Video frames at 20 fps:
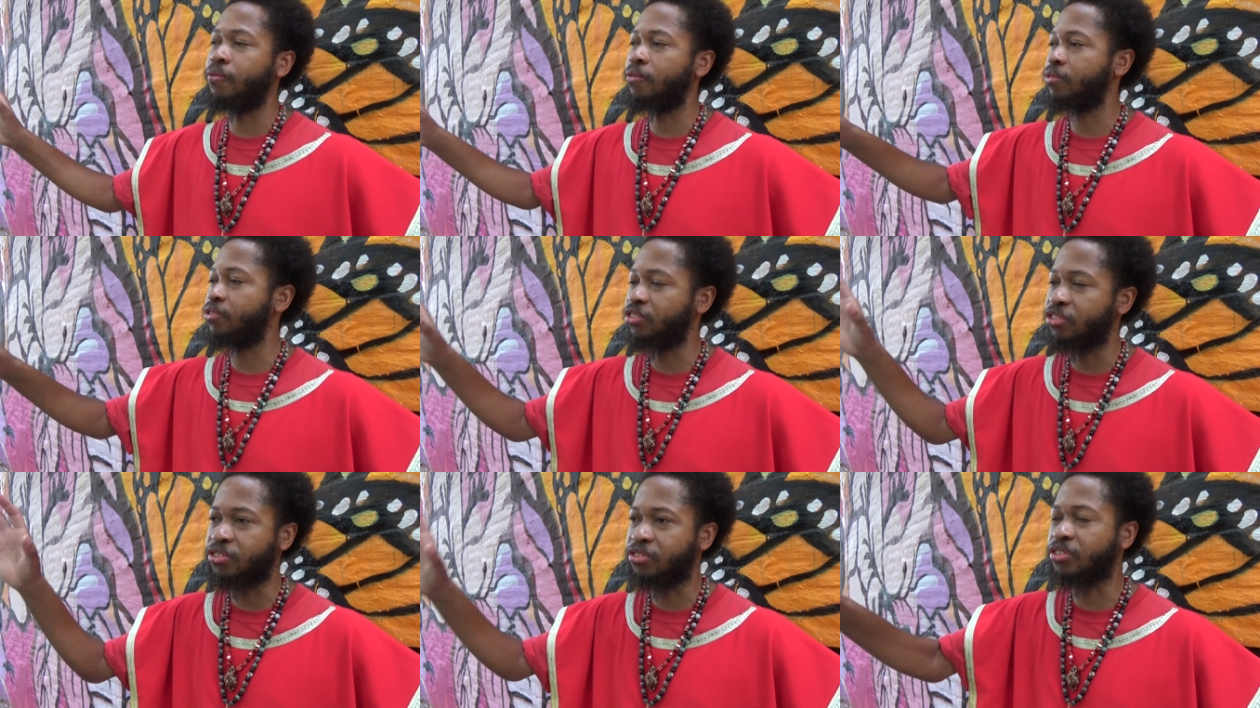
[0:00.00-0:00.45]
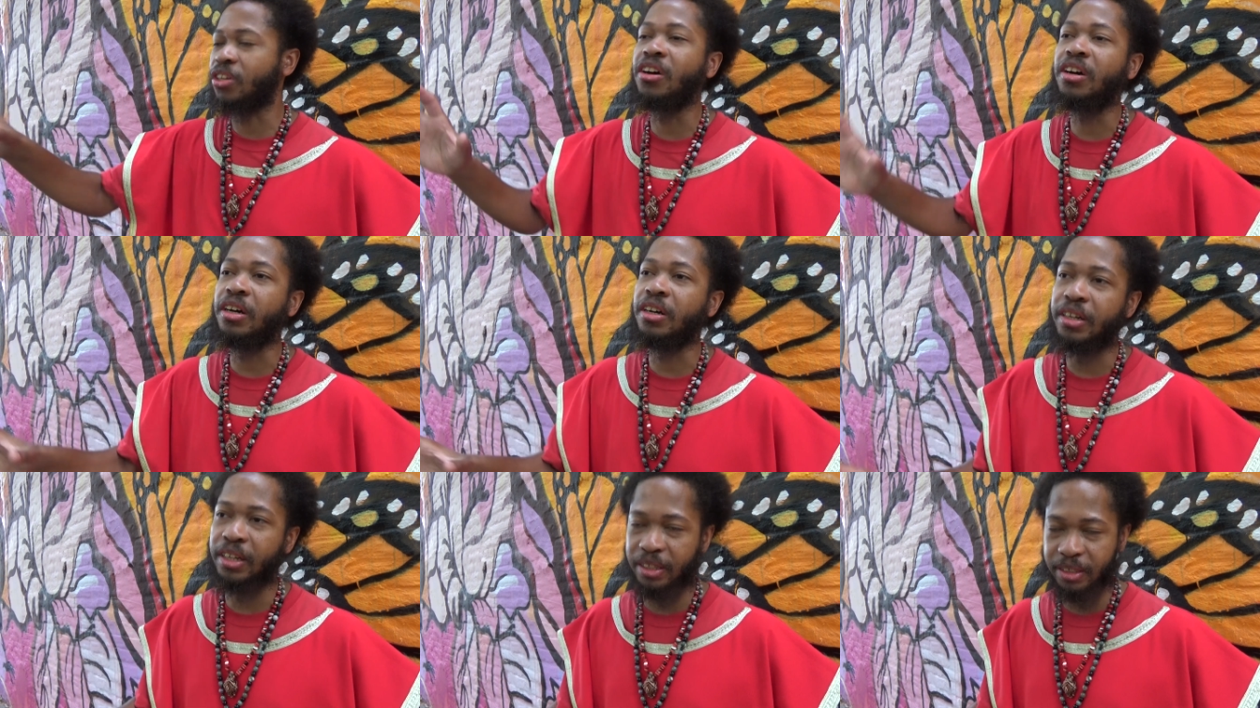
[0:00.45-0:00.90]

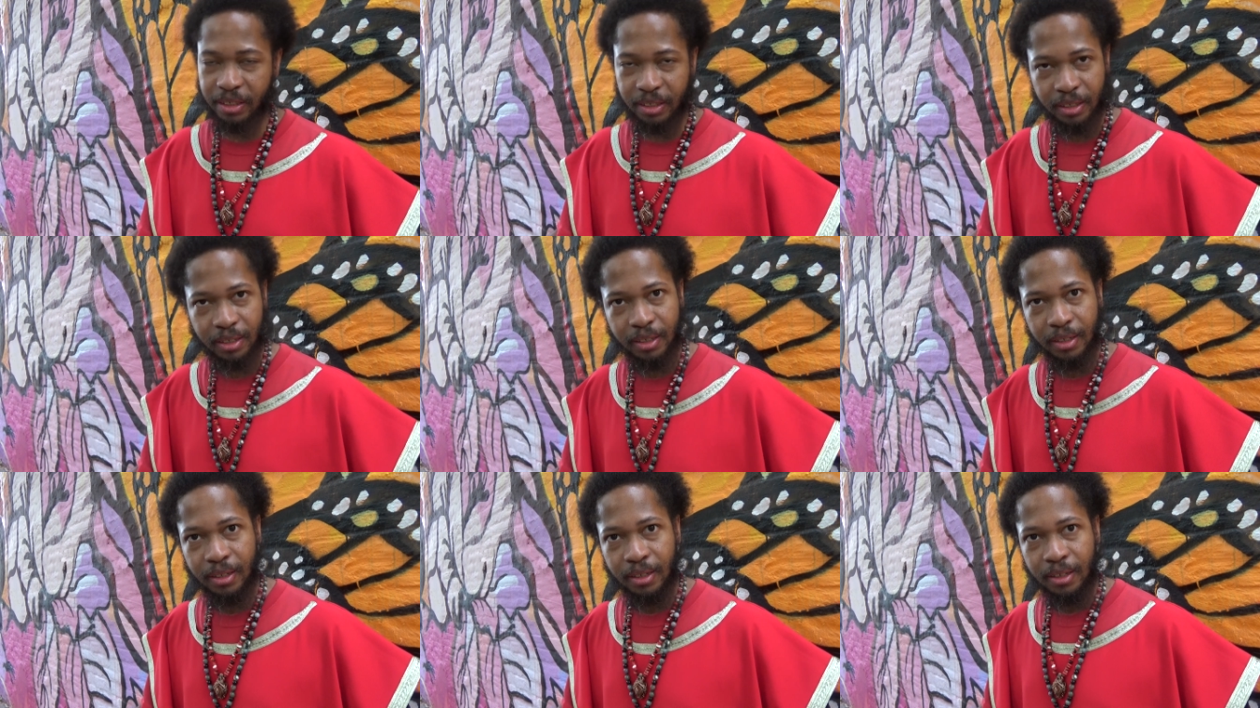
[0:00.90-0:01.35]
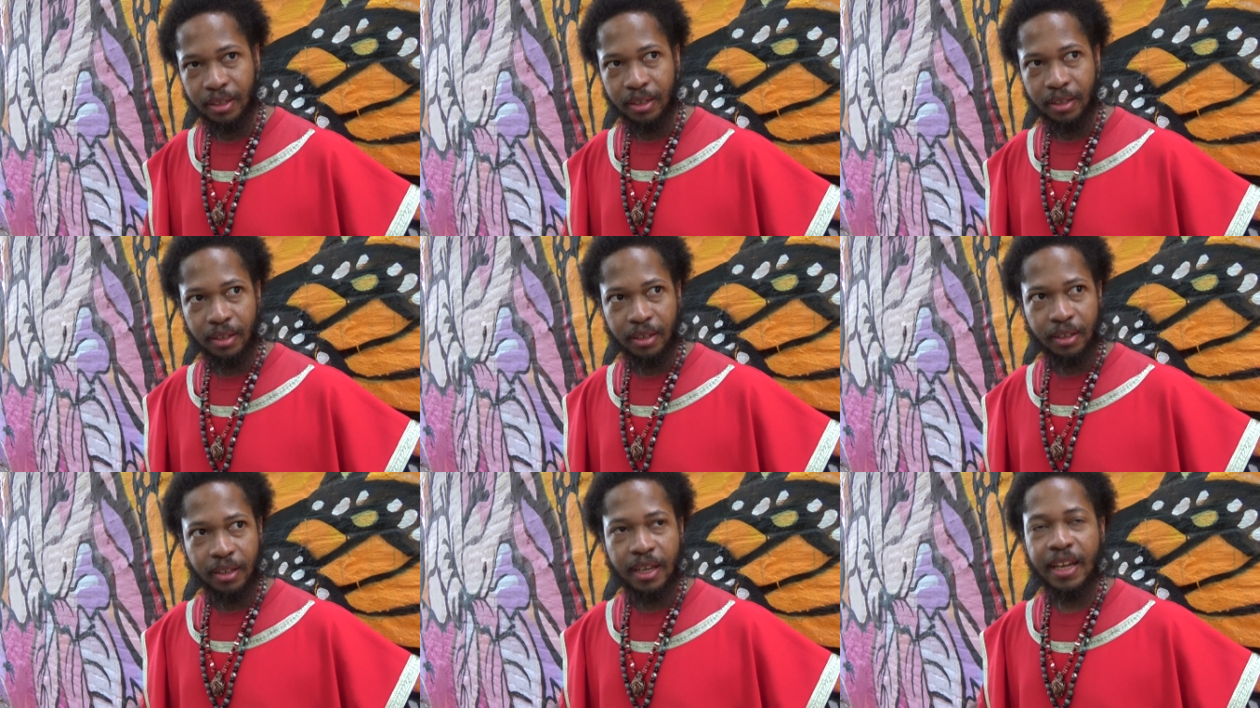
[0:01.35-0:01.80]
stunned
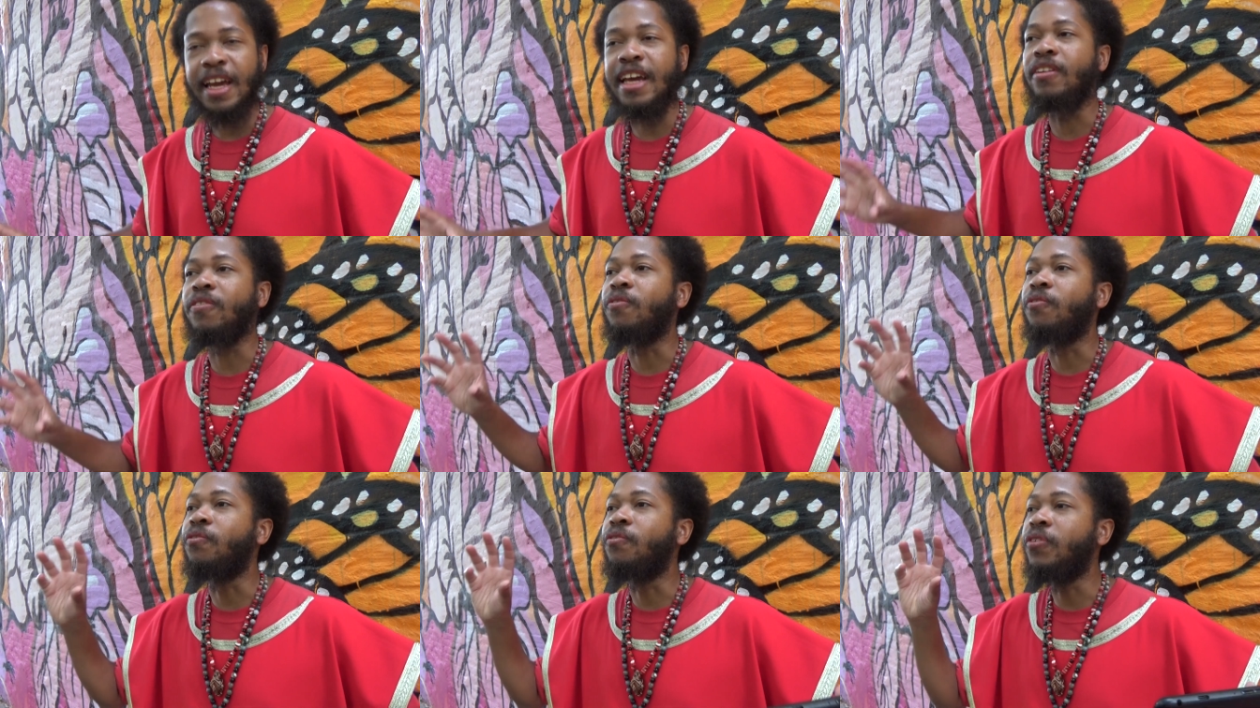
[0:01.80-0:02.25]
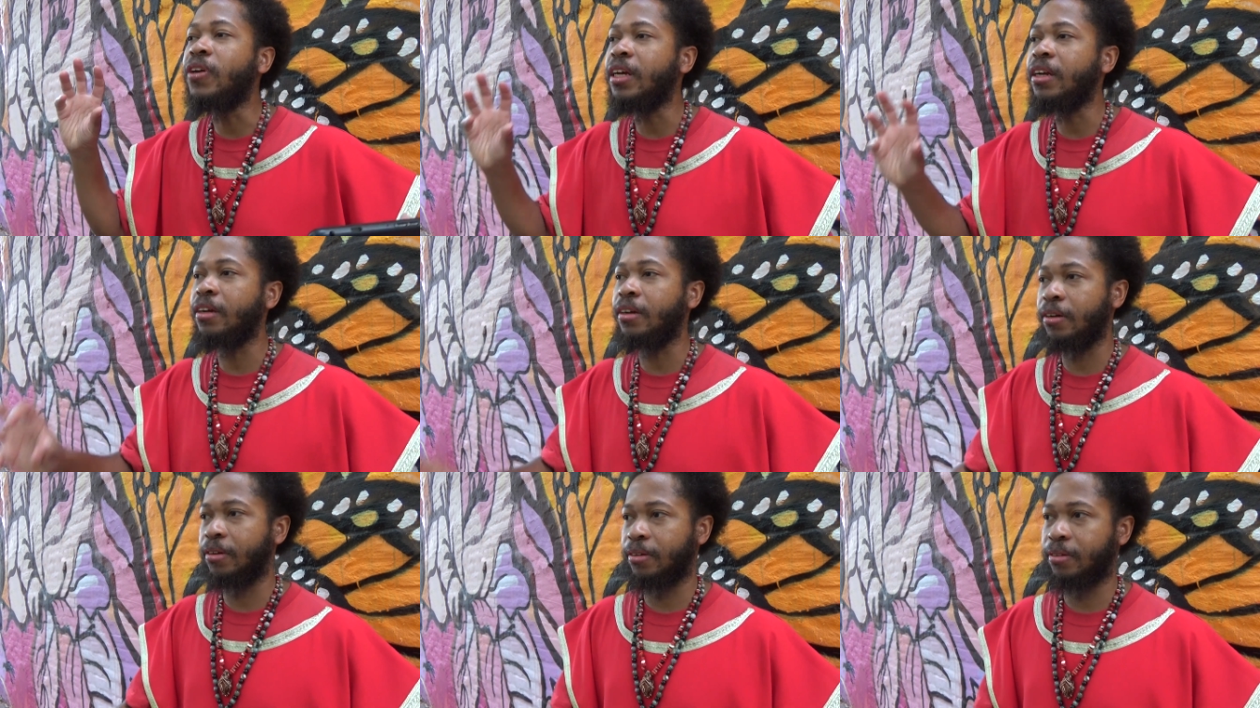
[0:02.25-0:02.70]
in fear.